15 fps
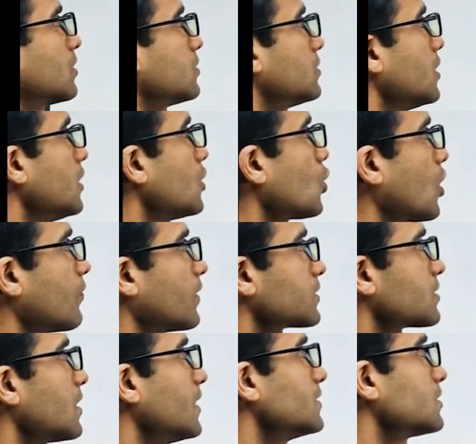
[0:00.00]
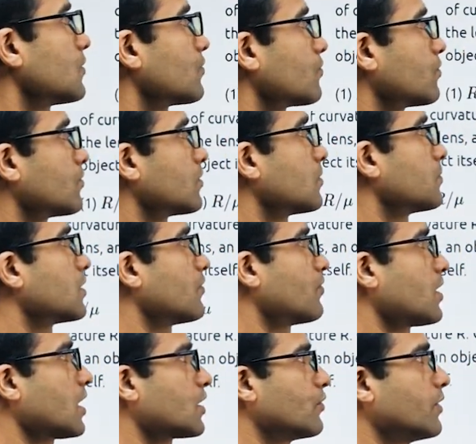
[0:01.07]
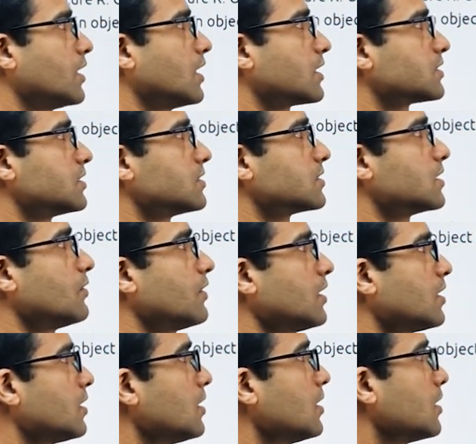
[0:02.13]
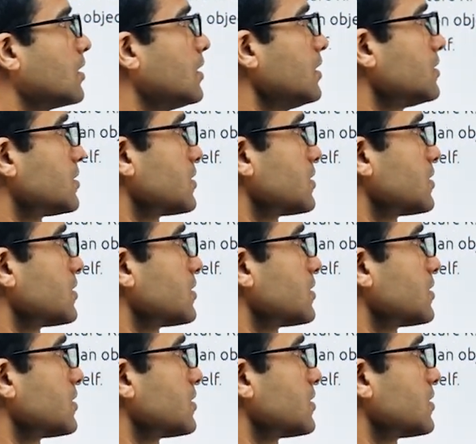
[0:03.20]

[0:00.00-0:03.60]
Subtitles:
thin convex lens of refractive index is given. Each